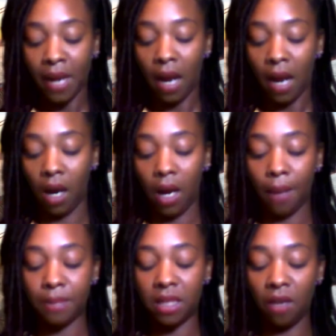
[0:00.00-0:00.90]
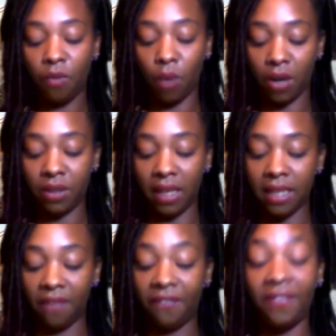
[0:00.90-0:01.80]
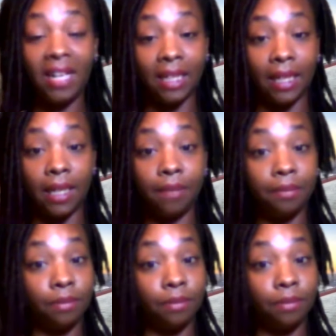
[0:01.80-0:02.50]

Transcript: Self-worth is a feeling